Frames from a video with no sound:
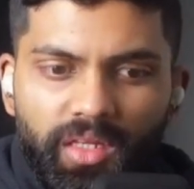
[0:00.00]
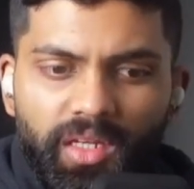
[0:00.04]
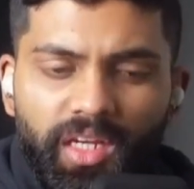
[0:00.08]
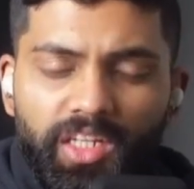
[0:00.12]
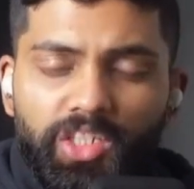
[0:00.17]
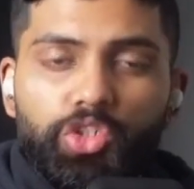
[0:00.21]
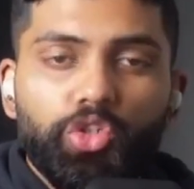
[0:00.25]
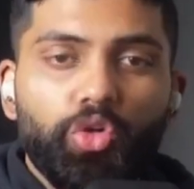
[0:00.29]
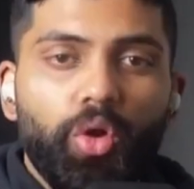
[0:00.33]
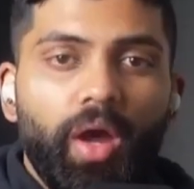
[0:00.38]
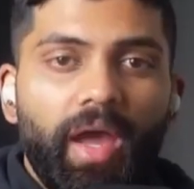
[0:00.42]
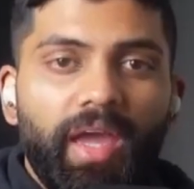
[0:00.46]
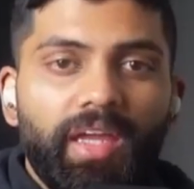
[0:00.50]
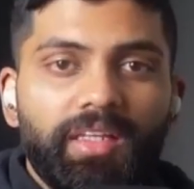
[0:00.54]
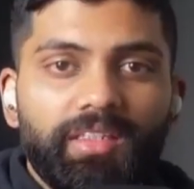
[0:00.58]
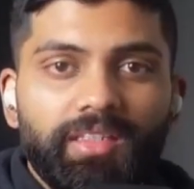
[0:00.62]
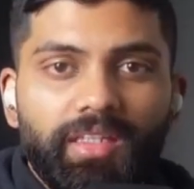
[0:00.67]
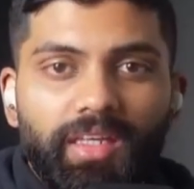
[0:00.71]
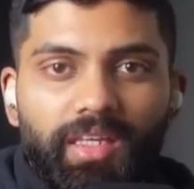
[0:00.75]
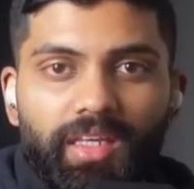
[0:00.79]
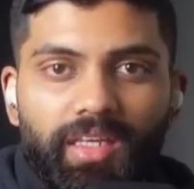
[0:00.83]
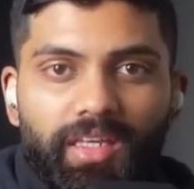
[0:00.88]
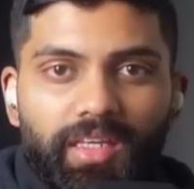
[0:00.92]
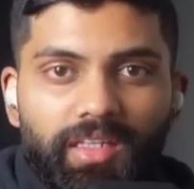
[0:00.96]
and trying
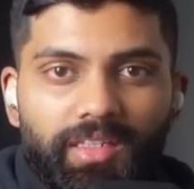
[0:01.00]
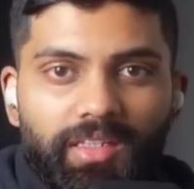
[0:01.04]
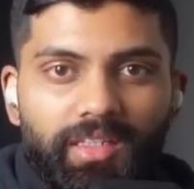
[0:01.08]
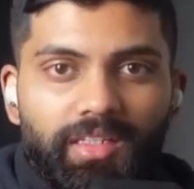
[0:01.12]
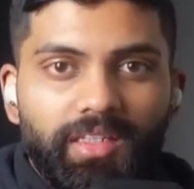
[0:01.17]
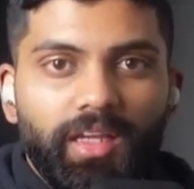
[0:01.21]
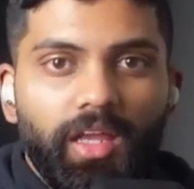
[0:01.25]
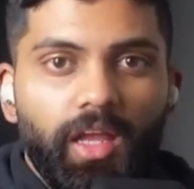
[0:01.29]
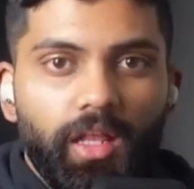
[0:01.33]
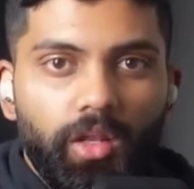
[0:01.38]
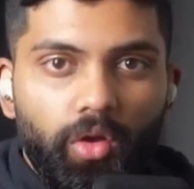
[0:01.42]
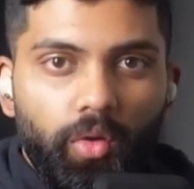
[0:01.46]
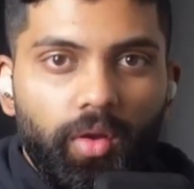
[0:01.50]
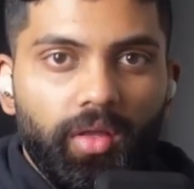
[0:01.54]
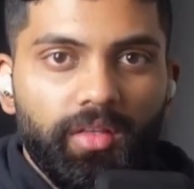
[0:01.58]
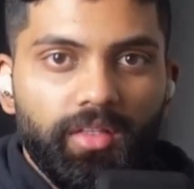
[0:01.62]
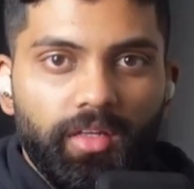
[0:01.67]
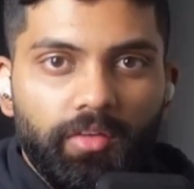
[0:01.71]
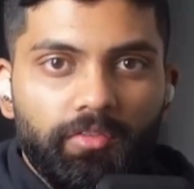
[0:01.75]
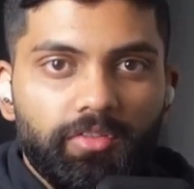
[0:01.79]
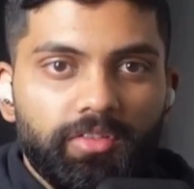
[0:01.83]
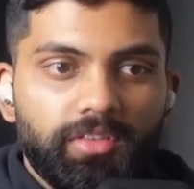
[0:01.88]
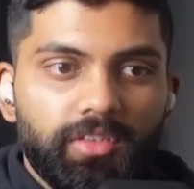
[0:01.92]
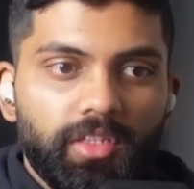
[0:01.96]
to eat in a caloric
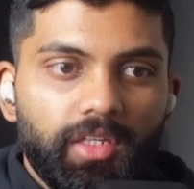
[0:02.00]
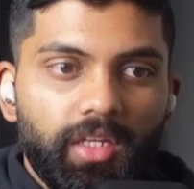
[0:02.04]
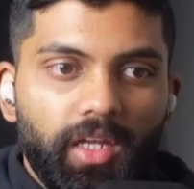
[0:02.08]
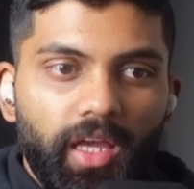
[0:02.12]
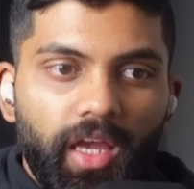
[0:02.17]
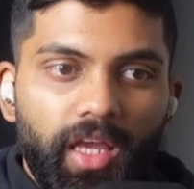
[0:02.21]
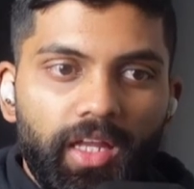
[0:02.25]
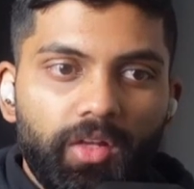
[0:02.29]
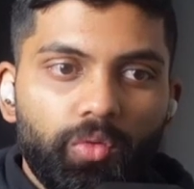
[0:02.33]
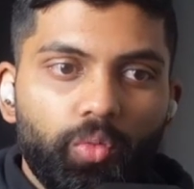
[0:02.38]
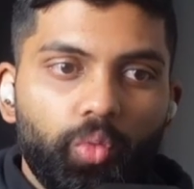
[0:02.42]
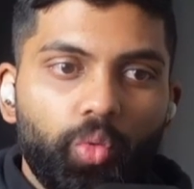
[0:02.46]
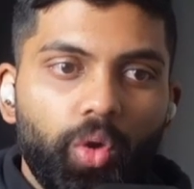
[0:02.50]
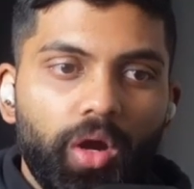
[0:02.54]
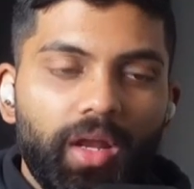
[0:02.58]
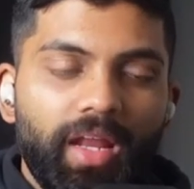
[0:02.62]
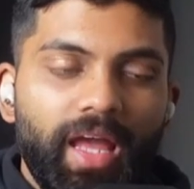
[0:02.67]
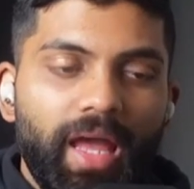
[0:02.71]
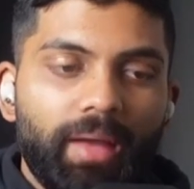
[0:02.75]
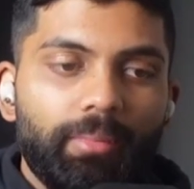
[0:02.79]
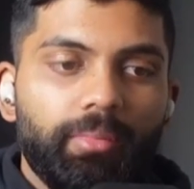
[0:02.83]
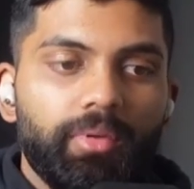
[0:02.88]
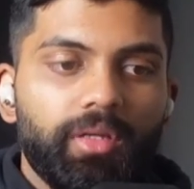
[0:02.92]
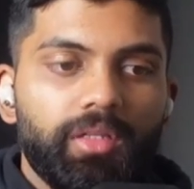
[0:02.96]
deficit. And what
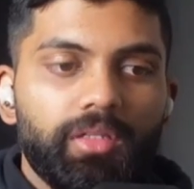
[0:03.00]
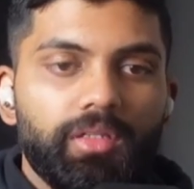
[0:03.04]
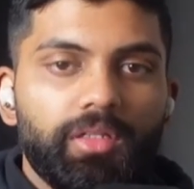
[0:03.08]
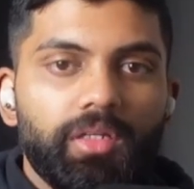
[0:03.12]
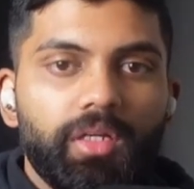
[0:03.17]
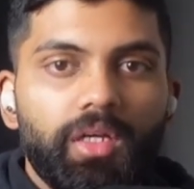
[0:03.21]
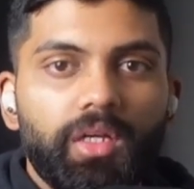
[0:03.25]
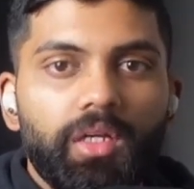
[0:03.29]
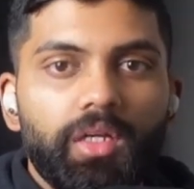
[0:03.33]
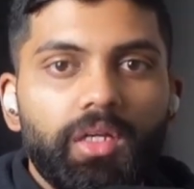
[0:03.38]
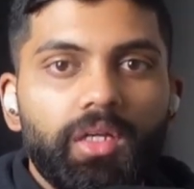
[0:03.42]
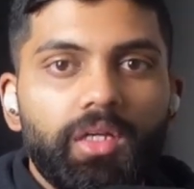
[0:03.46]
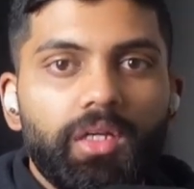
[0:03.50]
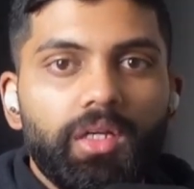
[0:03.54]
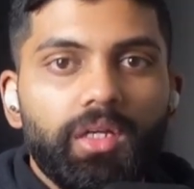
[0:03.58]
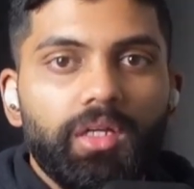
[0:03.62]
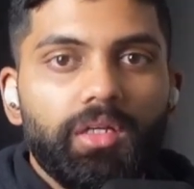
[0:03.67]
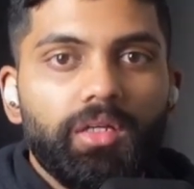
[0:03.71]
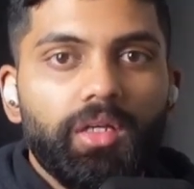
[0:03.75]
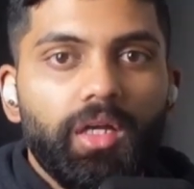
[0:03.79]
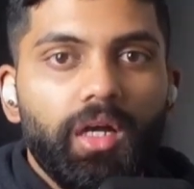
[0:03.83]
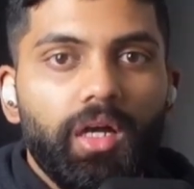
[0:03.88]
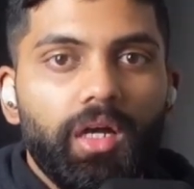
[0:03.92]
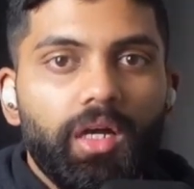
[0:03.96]
happened
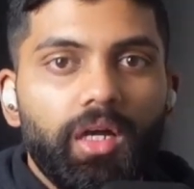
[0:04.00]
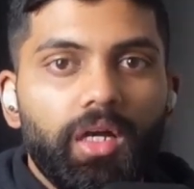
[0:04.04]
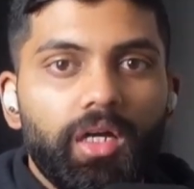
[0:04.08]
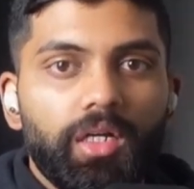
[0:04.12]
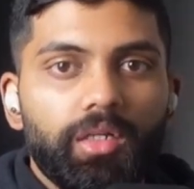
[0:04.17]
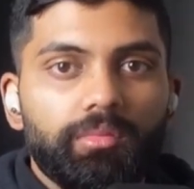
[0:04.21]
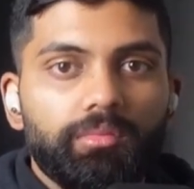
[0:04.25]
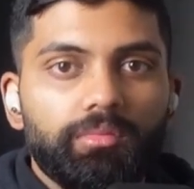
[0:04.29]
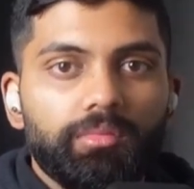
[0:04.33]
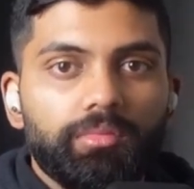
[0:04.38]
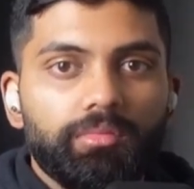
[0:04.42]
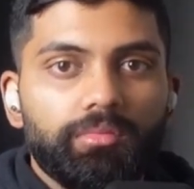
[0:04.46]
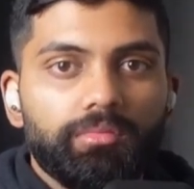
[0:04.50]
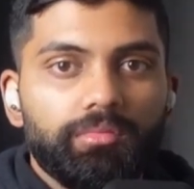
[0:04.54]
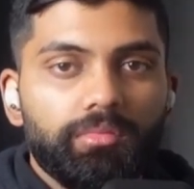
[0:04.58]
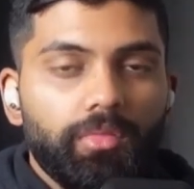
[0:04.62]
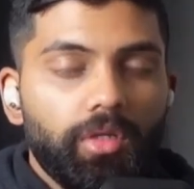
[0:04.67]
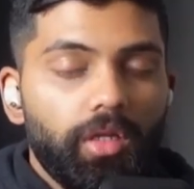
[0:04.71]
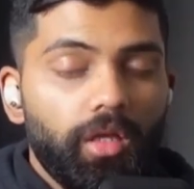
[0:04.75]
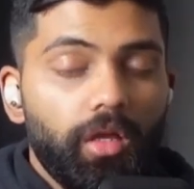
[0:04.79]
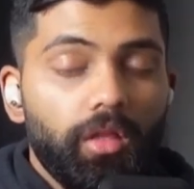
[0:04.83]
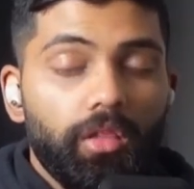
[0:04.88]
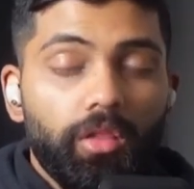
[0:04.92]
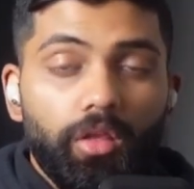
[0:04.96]
a
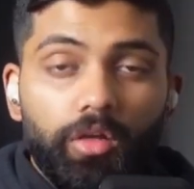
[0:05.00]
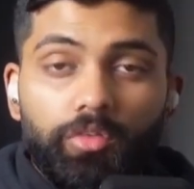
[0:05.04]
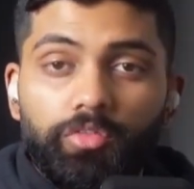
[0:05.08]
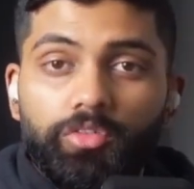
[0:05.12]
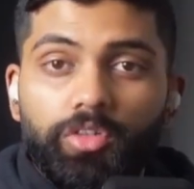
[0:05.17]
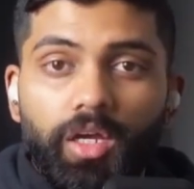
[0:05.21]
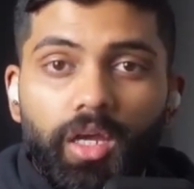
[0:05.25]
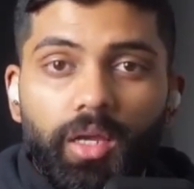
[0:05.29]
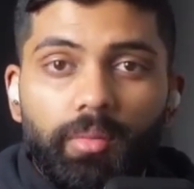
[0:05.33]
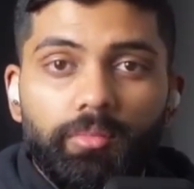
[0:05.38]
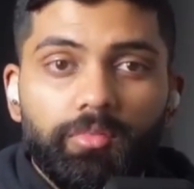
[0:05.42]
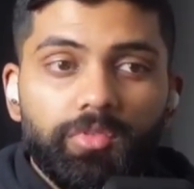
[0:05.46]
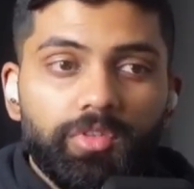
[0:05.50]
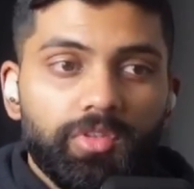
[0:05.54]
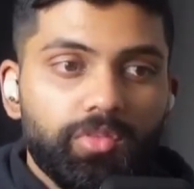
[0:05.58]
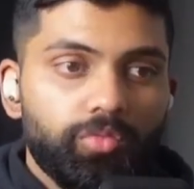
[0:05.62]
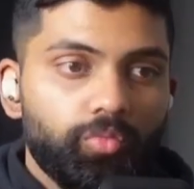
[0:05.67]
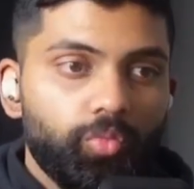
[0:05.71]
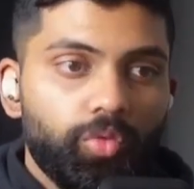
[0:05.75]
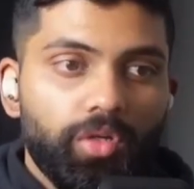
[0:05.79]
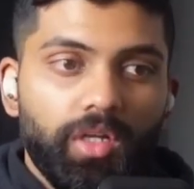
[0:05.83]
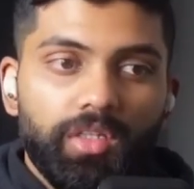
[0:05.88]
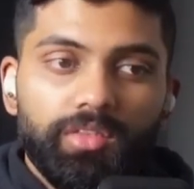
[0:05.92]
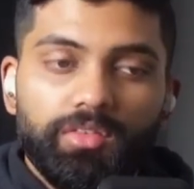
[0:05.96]
lot of times
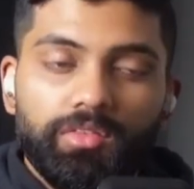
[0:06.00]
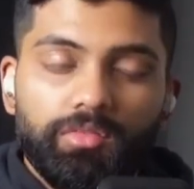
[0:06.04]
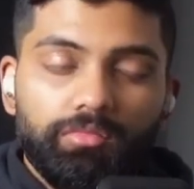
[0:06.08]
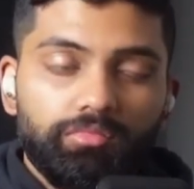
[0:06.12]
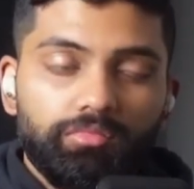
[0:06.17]
when